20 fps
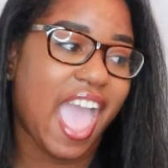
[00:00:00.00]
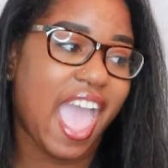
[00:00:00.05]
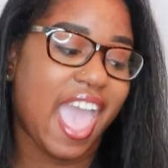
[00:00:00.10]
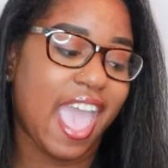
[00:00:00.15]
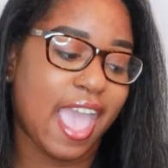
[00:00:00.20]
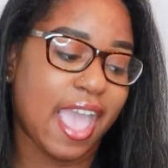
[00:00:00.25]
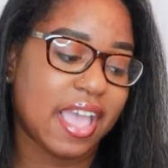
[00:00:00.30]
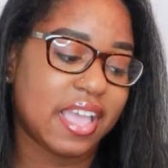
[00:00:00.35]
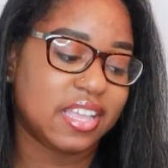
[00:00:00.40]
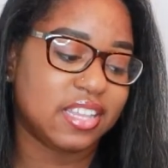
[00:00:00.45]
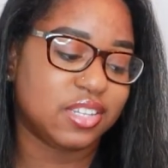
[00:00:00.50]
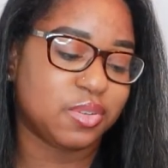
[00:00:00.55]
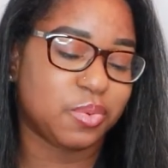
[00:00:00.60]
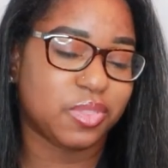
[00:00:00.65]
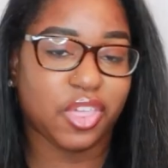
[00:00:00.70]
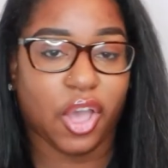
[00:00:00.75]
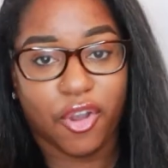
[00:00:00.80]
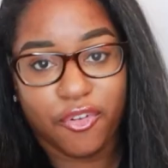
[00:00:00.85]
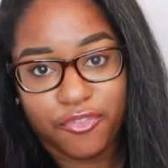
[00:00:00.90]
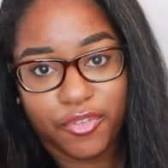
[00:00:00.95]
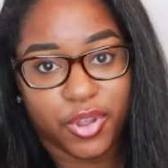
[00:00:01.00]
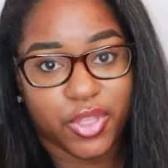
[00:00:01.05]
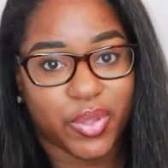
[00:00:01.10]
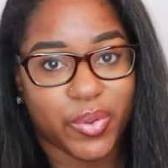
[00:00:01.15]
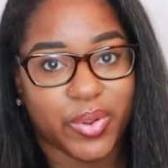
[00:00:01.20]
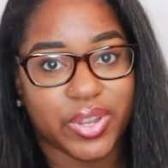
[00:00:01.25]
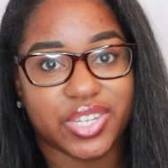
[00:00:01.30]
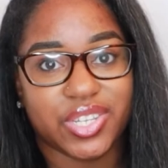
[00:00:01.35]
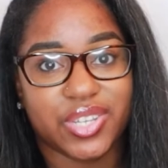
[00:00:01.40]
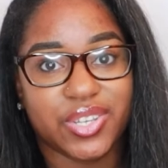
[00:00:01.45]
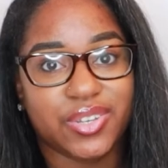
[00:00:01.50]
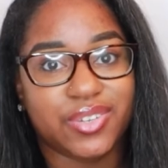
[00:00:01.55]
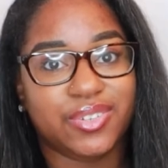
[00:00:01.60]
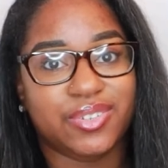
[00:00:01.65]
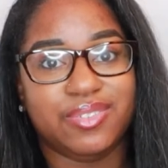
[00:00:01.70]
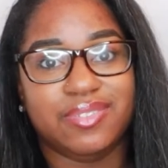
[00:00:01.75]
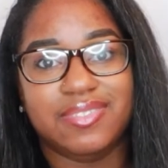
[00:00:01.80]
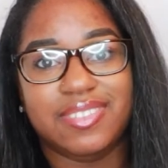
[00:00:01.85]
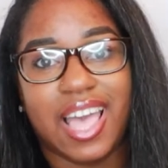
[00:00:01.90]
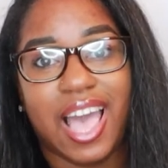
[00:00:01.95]
And without further
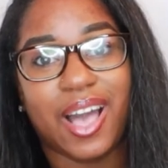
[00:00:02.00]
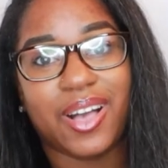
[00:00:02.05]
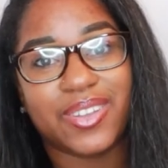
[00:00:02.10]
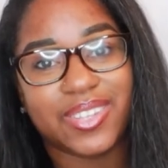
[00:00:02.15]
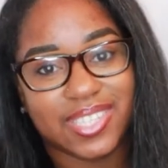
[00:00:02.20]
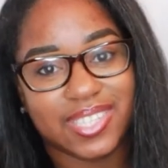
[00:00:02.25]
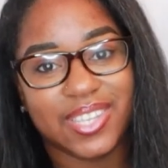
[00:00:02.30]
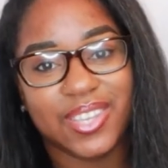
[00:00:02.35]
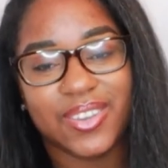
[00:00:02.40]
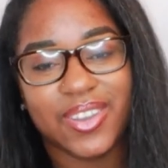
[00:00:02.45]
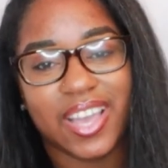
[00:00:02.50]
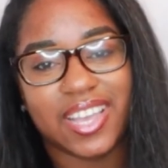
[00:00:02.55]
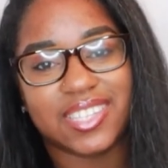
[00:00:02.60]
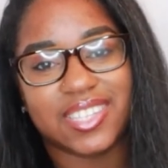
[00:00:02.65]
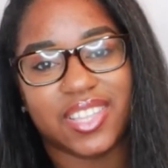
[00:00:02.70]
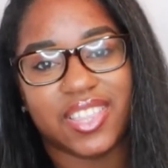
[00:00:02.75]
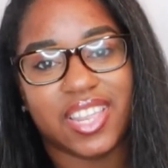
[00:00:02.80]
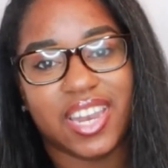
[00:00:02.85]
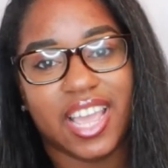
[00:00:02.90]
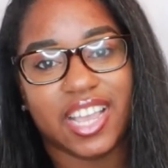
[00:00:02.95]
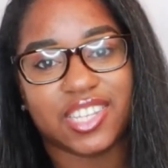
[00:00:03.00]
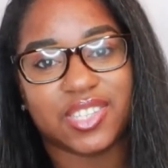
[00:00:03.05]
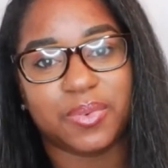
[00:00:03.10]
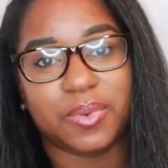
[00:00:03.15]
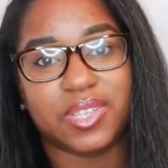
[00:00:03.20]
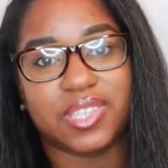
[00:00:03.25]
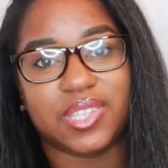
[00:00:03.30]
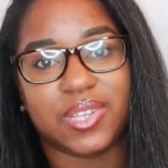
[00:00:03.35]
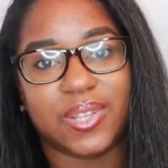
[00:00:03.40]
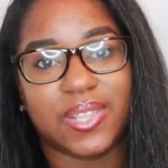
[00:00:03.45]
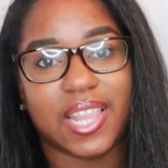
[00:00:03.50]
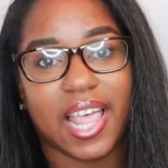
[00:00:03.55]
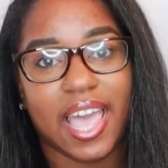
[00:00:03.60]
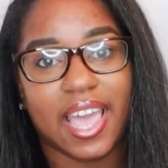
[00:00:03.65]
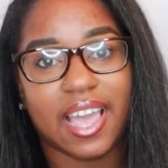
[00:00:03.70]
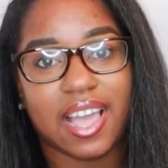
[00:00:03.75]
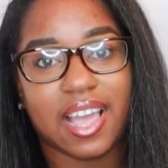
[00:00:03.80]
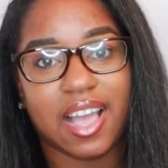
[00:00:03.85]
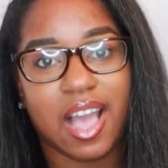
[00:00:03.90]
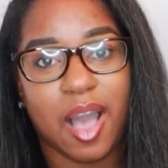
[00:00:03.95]
ado, I'll see you guys on the next one. So
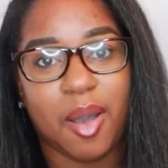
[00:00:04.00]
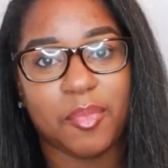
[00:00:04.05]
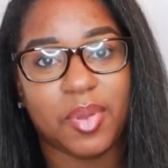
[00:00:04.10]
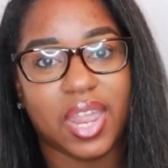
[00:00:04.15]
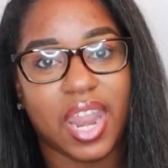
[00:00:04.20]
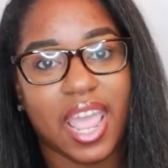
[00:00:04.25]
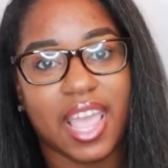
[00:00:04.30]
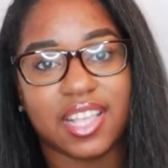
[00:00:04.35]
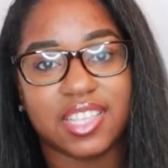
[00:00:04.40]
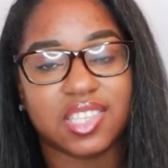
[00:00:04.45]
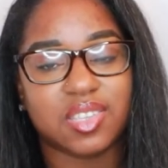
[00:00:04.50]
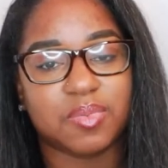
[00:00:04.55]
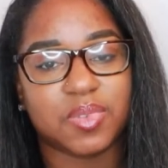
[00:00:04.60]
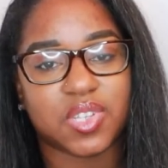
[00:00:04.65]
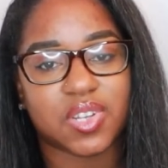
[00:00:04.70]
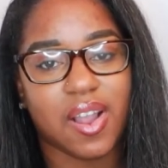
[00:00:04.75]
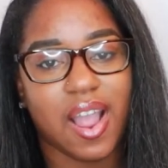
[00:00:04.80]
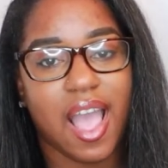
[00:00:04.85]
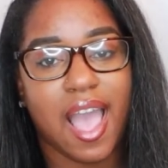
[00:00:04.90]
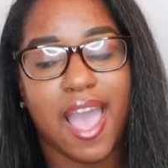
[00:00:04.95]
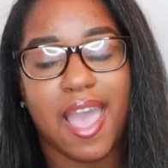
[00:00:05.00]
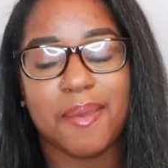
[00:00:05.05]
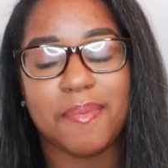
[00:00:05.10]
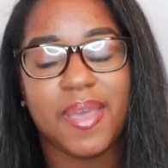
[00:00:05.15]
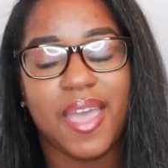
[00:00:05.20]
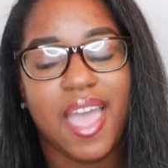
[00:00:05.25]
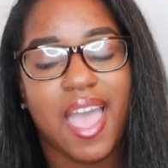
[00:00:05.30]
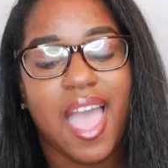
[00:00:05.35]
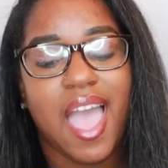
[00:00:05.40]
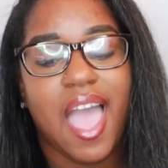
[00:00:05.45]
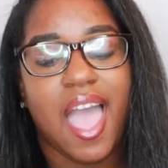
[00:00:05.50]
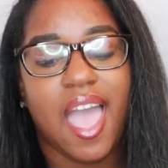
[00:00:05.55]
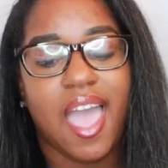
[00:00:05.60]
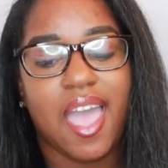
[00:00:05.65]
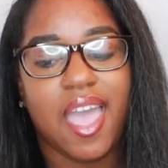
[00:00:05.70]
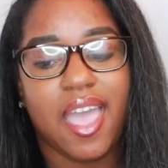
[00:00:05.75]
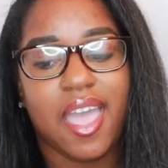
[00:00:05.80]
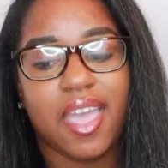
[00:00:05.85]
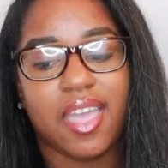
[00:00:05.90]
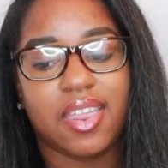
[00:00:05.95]
like, comment, and subscribe.
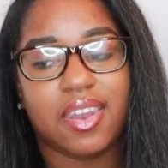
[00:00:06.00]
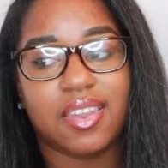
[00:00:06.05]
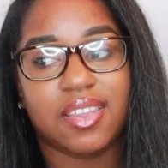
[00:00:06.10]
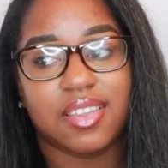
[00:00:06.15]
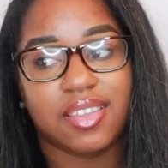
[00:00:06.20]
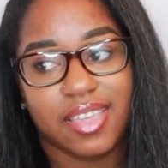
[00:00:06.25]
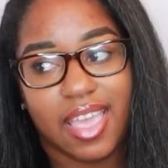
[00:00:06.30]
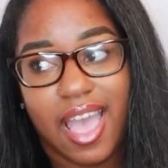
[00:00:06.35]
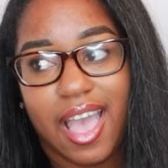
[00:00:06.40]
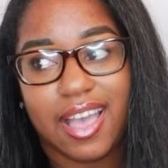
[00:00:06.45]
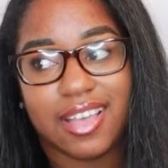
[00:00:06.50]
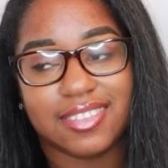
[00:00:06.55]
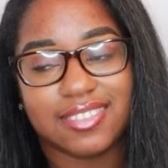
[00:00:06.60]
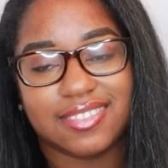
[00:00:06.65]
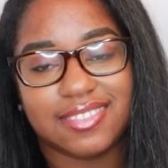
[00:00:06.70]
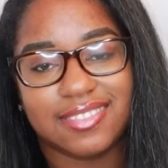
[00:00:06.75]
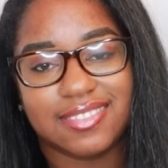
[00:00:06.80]
And yeah,